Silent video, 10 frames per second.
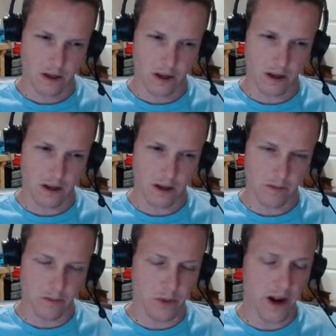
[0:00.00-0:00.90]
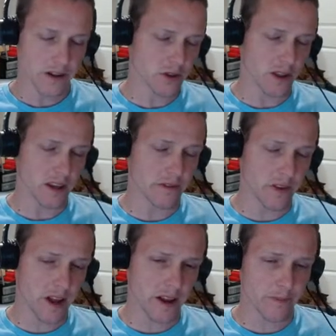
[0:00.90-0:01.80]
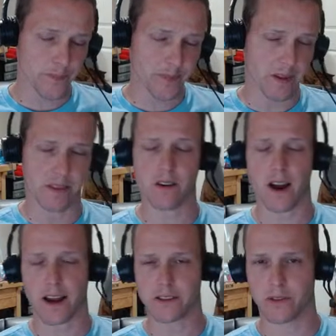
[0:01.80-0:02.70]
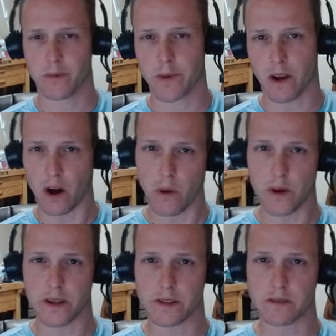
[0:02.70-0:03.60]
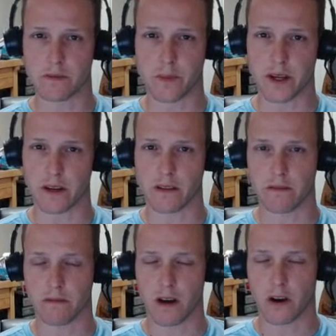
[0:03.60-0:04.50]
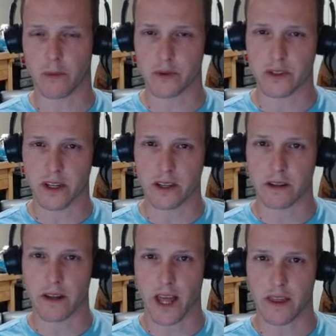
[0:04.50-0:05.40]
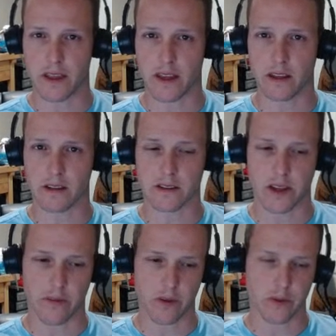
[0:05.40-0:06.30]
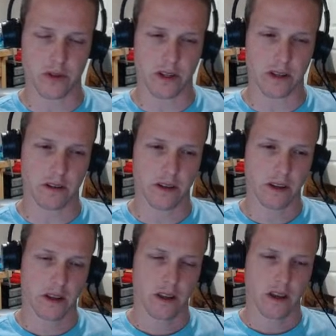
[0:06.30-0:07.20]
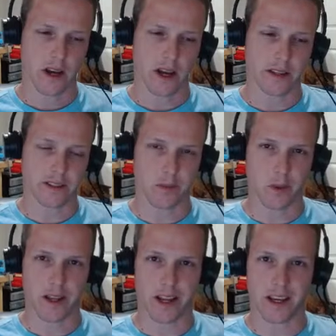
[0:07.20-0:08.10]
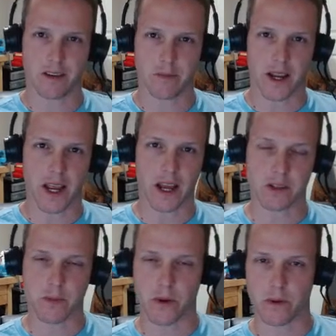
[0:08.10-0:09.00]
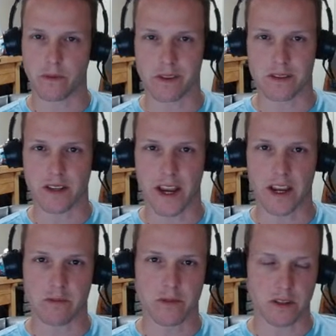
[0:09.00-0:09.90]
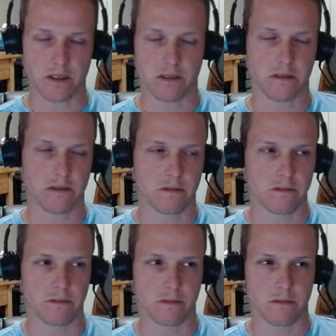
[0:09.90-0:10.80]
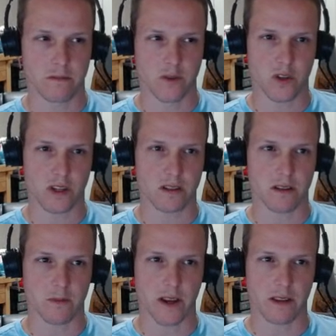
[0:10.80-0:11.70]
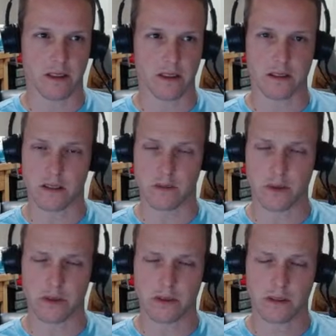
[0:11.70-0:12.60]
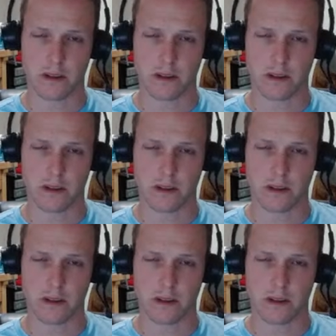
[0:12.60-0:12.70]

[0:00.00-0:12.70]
Brian, so the E-Flight, their highs are going to always be 100% and then 70%. Typically, I keep my Expo the same just to make things simpler.